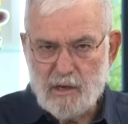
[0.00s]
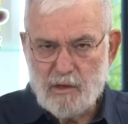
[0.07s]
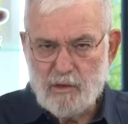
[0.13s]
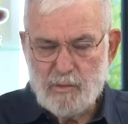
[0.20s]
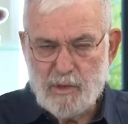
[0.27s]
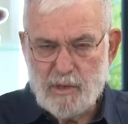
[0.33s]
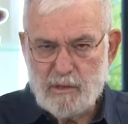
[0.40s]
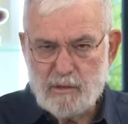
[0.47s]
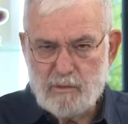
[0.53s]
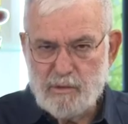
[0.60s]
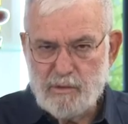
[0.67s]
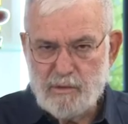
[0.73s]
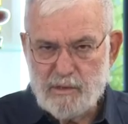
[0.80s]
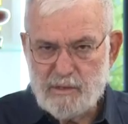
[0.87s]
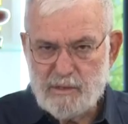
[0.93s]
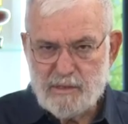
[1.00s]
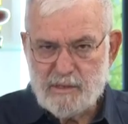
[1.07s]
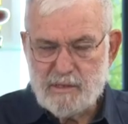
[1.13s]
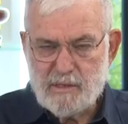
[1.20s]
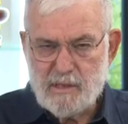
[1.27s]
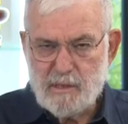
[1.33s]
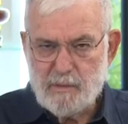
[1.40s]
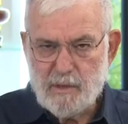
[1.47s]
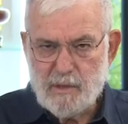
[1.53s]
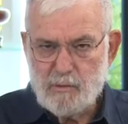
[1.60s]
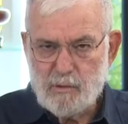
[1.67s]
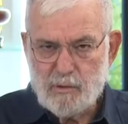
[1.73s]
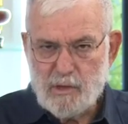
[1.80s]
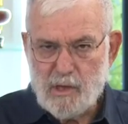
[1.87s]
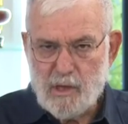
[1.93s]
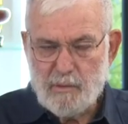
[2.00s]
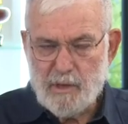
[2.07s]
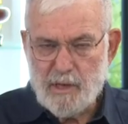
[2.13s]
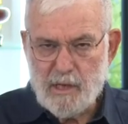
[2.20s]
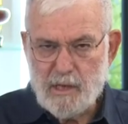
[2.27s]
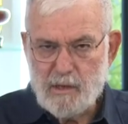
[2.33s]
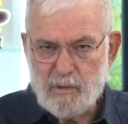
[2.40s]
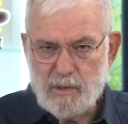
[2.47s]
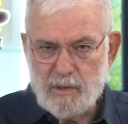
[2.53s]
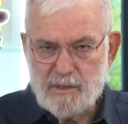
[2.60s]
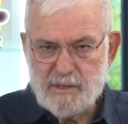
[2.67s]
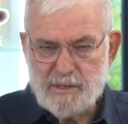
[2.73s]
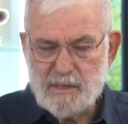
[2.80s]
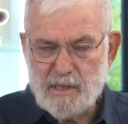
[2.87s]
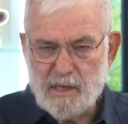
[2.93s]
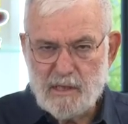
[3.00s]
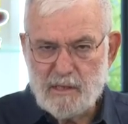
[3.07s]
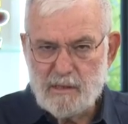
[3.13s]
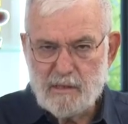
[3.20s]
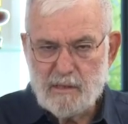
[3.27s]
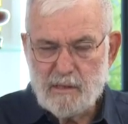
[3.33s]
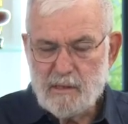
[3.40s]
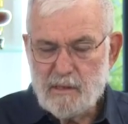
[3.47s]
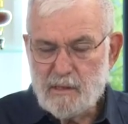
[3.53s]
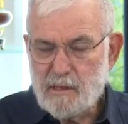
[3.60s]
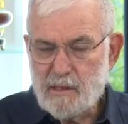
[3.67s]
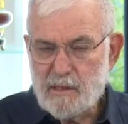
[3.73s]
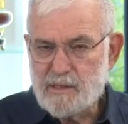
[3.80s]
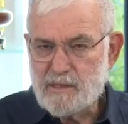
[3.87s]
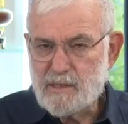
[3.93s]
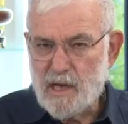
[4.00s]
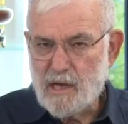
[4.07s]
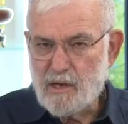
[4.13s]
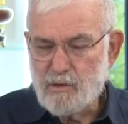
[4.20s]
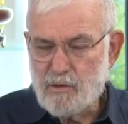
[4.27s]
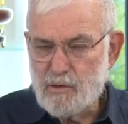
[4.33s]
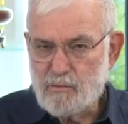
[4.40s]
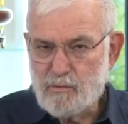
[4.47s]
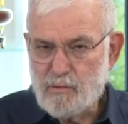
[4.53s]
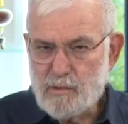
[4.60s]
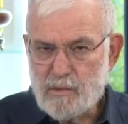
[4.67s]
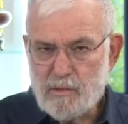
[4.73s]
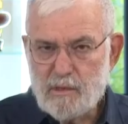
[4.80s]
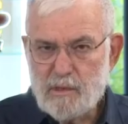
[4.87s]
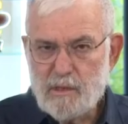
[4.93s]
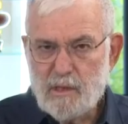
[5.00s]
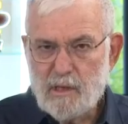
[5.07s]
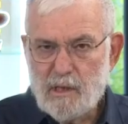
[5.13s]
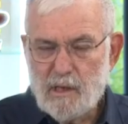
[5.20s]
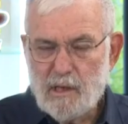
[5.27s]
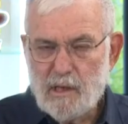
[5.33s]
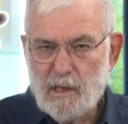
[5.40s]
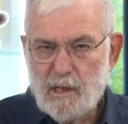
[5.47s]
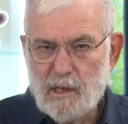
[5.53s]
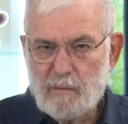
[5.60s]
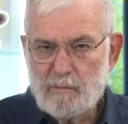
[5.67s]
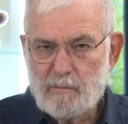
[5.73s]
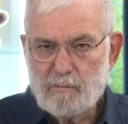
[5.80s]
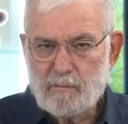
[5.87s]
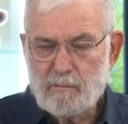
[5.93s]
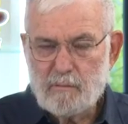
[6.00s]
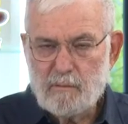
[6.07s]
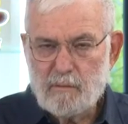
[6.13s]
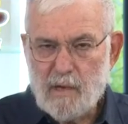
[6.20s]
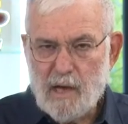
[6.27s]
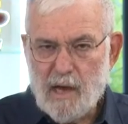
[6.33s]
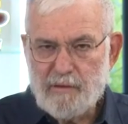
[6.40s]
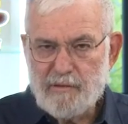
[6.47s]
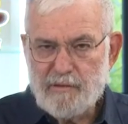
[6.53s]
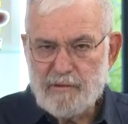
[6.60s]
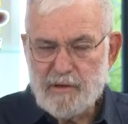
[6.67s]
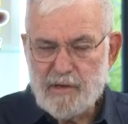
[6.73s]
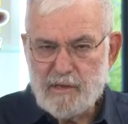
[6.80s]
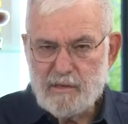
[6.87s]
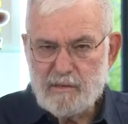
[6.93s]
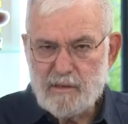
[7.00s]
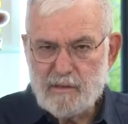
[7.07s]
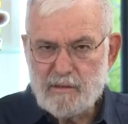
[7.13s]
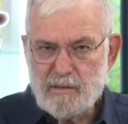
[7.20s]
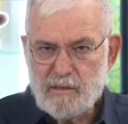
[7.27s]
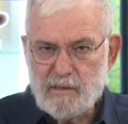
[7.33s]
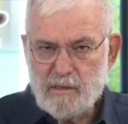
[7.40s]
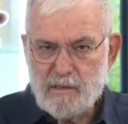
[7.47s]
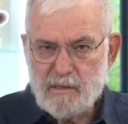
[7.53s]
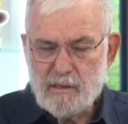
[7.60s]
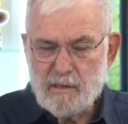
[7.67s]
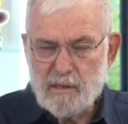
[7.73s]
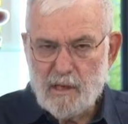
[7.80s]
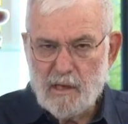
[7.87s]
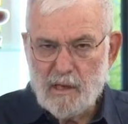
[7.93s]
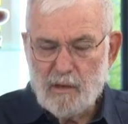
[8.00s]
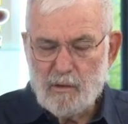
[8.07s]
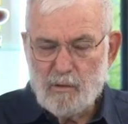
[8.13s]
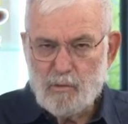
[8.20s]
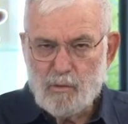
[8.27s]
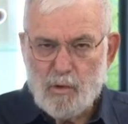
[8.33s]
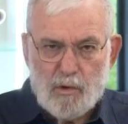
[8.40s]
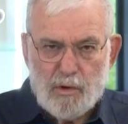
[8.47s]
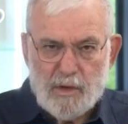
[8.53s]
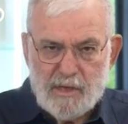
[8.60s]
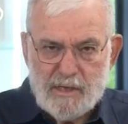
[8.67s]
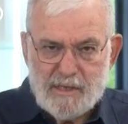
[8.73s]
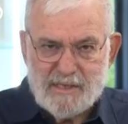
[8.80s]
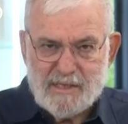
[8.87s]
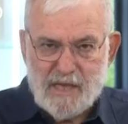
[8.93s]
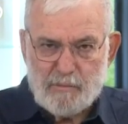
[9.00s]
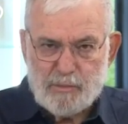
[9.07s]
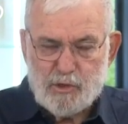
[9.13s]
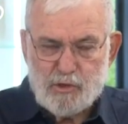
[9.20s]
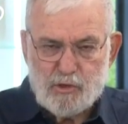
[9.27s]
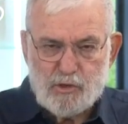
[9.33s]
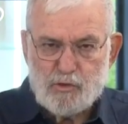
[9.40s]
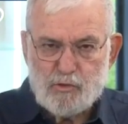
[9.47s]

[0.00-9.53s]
argument within the system and what Khamenei will decide it's unknown. Um, I think that the uh, working assumption